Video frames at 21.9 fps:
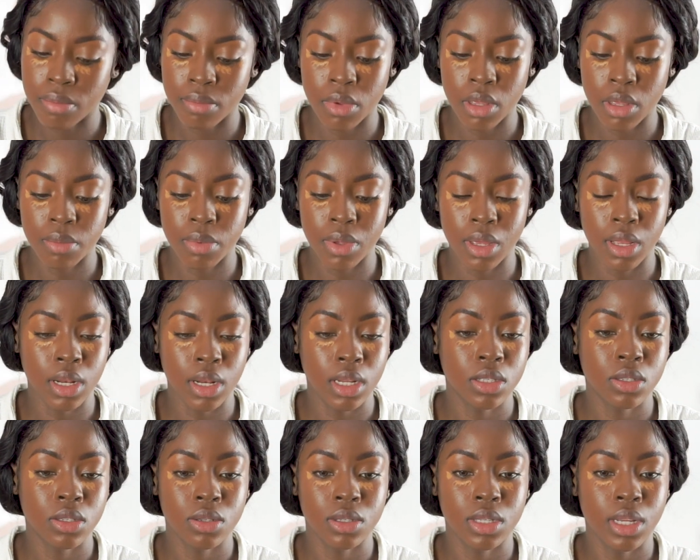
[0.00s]
Maybe a
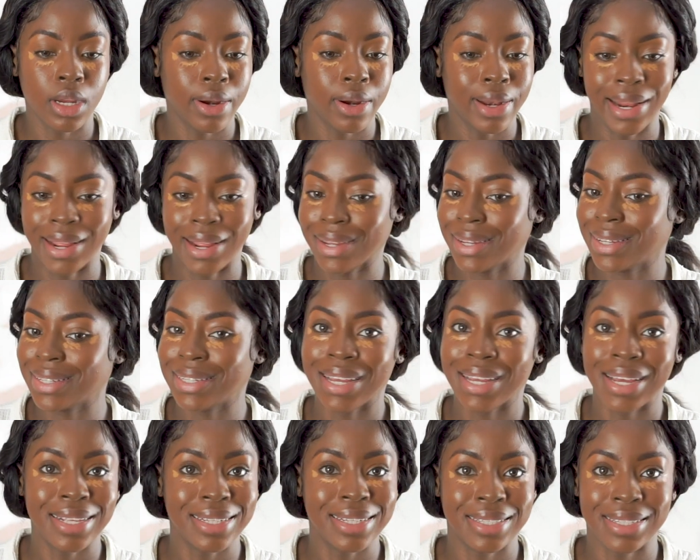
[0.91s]
little there, like
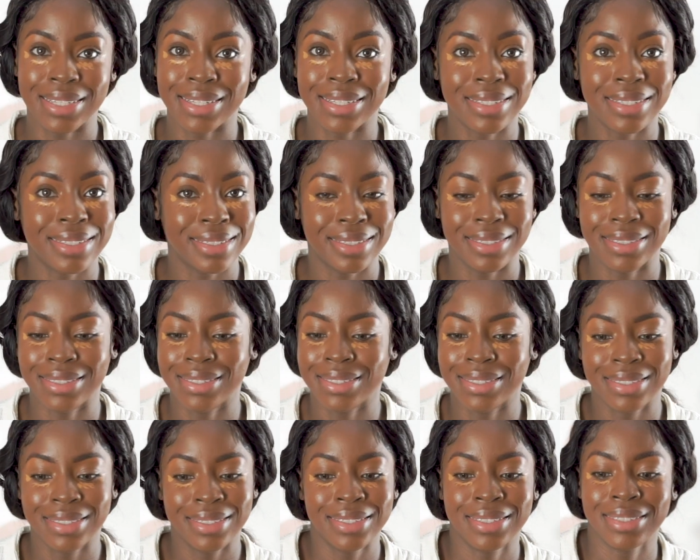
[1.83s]
that's it.
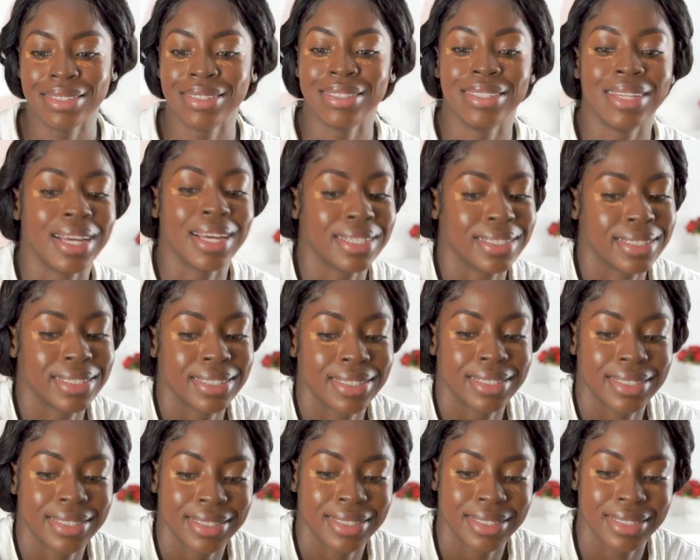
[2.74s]
That's
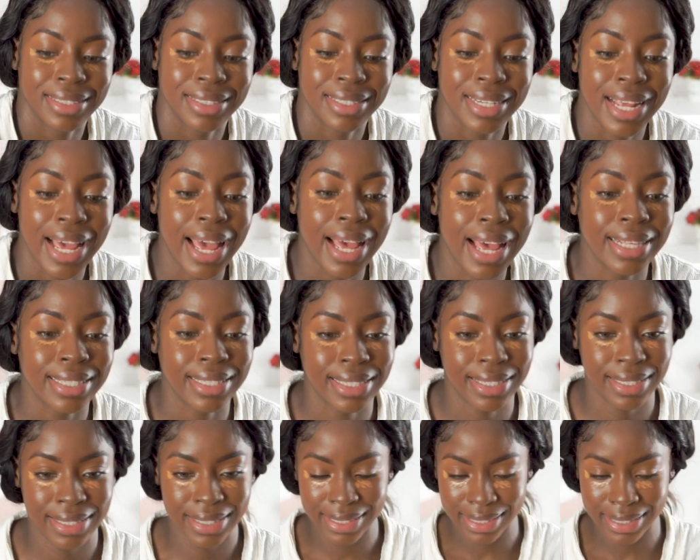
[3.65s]
it. There's
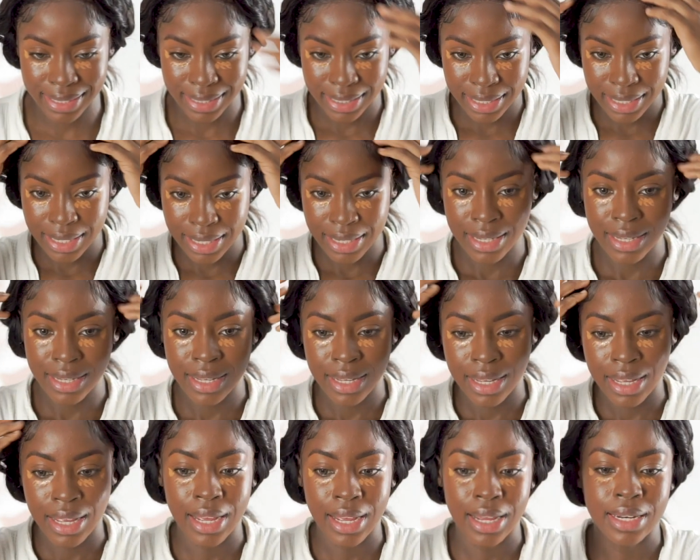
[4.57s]
it.
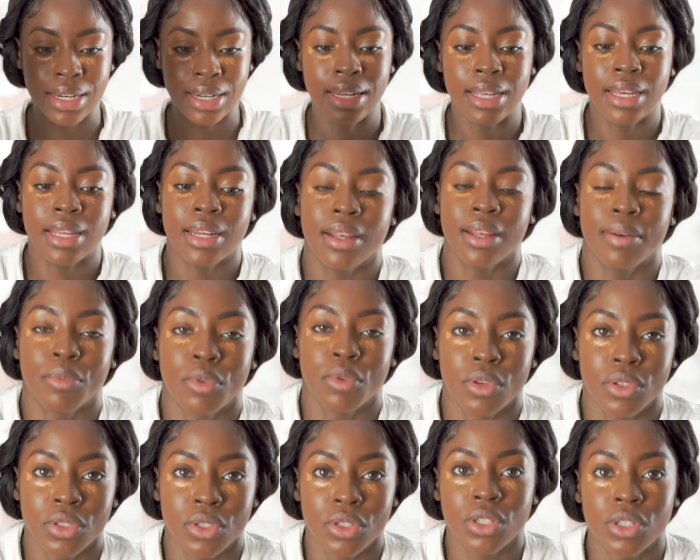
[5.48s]
And then I'm
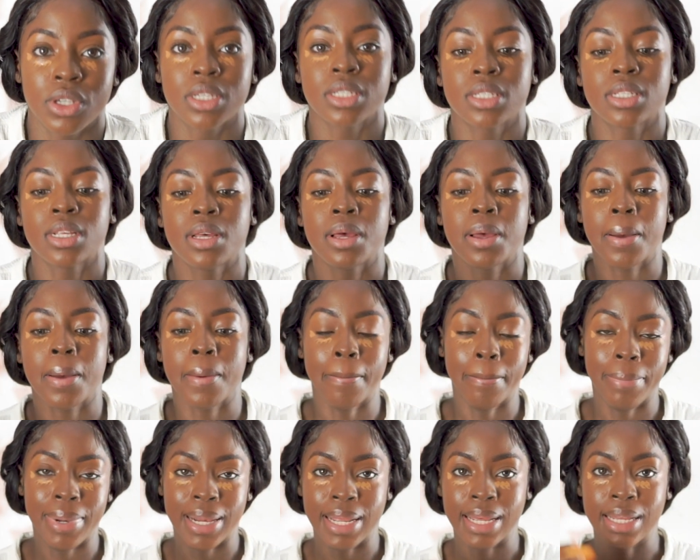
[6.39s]
going to just
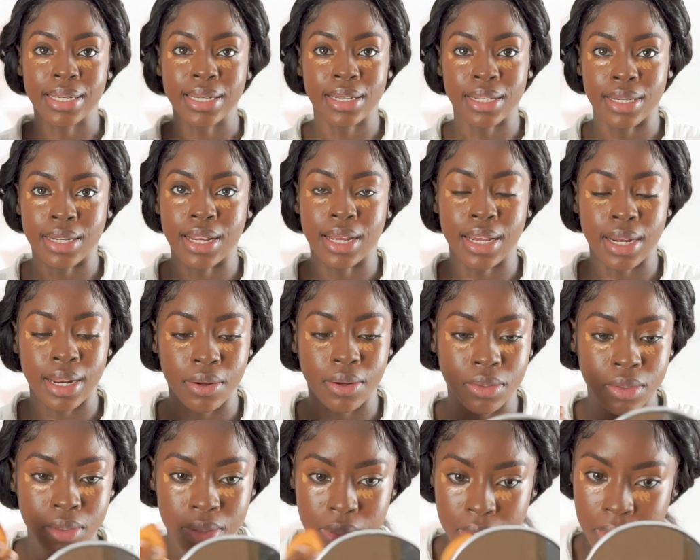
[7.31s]
blend that
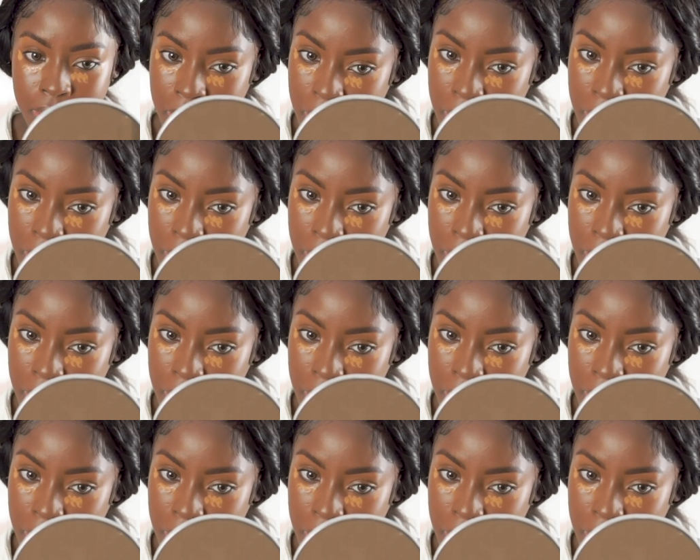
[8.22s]
out.